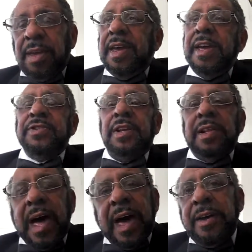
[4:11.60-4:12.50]
He's a
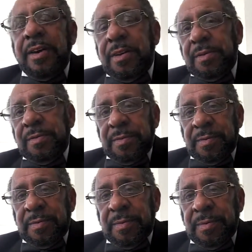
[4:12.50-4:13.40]
liar.
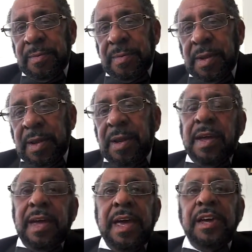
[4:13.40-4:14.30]

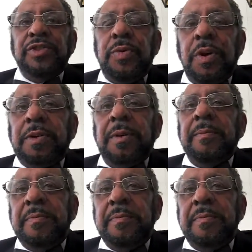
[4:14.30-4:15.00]
He has worked